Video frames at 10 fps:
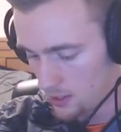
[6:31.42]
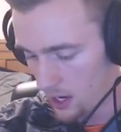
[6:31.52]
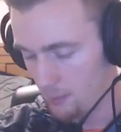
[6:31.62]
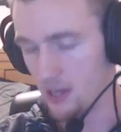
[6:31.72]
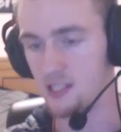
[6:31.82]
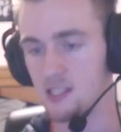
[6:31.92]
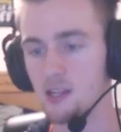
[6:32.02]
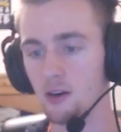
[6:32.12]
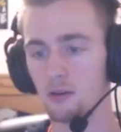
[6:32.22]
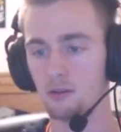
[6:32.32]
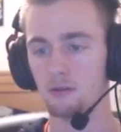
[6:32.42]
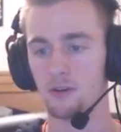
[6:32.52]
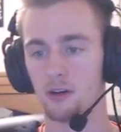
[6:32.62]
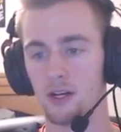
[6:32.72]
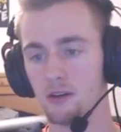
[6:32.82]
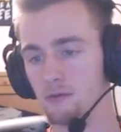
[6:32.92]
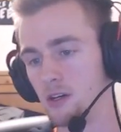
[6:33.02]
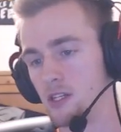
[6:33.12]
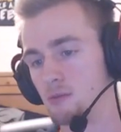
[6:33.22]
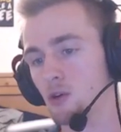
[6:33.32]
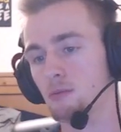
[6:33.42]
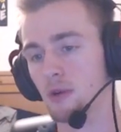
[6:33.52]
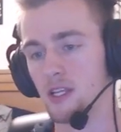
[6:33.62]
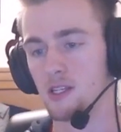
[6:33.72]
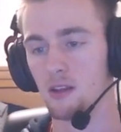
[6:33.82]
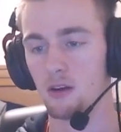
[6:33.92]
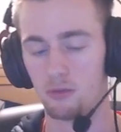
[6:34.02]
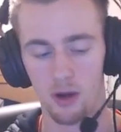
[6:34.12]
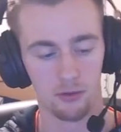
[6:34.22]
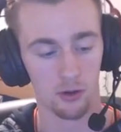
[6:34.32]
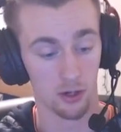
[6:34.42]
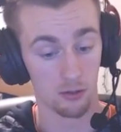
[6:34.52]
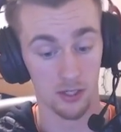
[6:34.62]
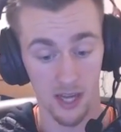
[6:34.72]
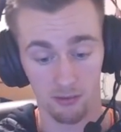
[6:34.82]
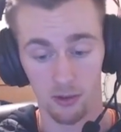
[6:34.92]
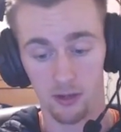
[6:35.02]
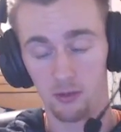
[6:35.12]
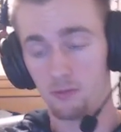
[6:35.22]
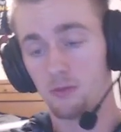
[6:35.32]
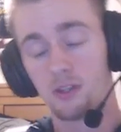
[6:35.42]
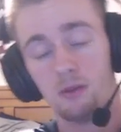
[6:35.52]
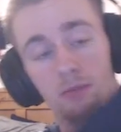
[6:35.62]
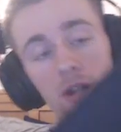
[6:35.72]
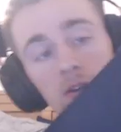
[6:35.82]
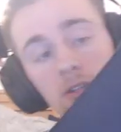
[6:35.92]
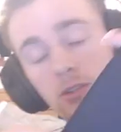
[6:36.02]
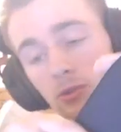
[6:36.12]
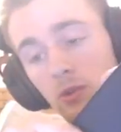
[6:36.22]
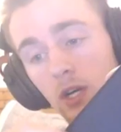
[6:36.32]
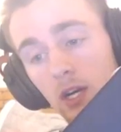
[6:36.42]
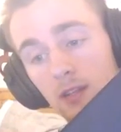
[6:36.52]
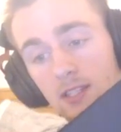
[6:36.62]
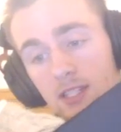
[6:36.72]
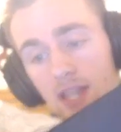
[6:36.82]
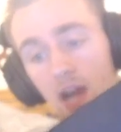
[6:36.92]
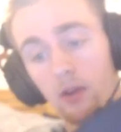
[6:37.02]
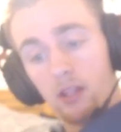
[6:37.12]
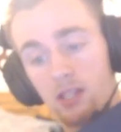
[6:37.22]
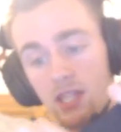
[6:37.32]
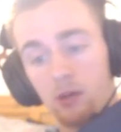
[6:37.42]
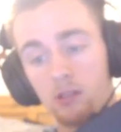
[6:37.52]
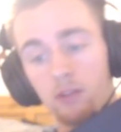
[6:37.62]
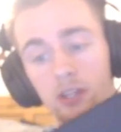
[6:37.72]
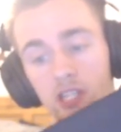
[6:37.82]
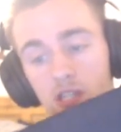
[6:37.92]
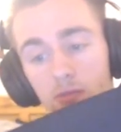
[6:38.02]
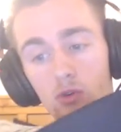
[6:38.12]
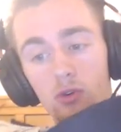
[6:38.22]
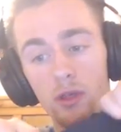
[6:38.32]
mean, it's still very, very smooth, but it's a little rougher, definitely compared to the Zowie. The Zowie is very smooth.